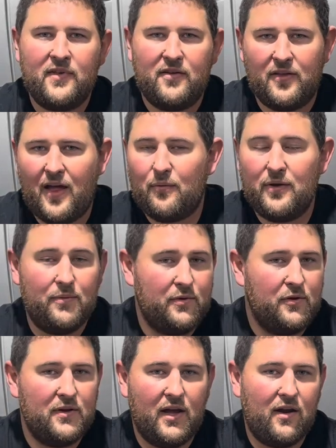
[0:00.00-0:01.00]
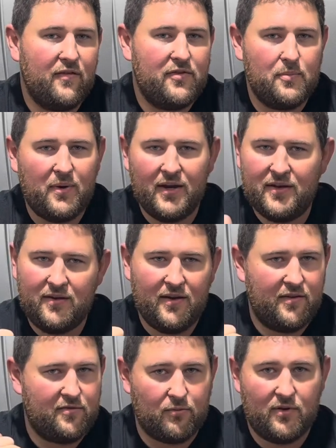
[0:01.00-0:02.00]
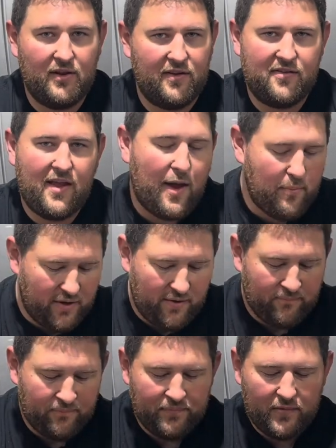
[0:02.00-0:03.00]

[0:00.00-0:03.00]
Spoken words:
So that way when you let off the button, it's really snappy.